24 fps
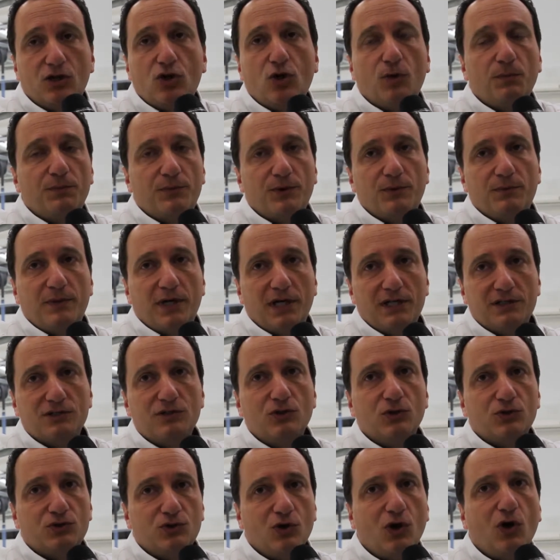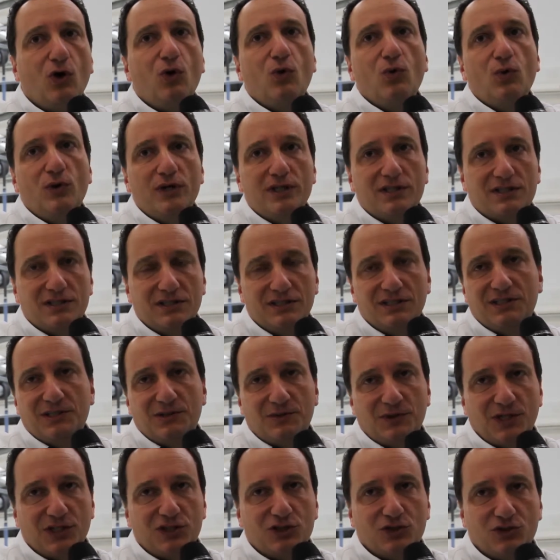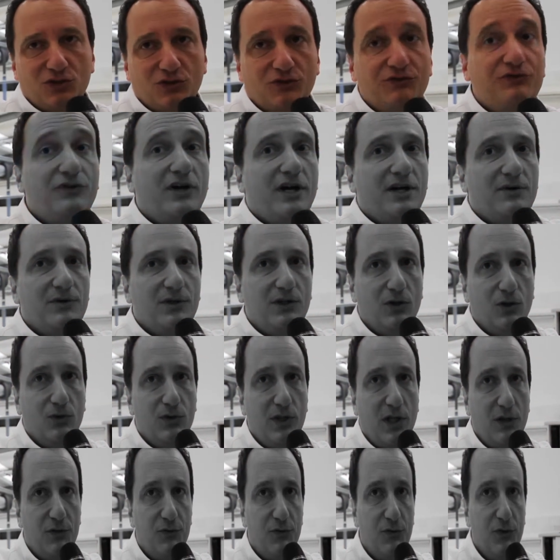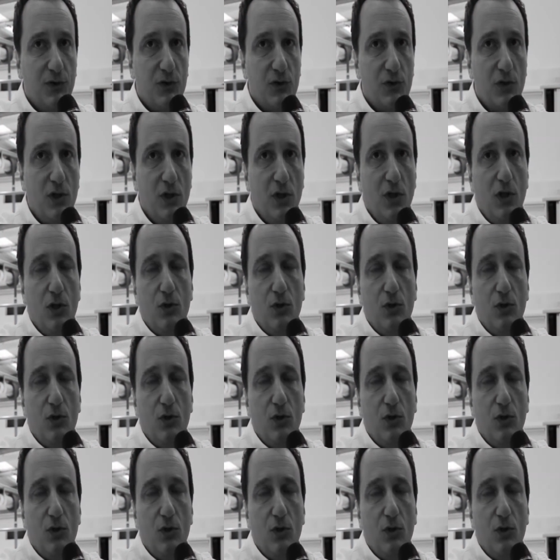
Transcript: compromise goes always in the direction of very low downforce,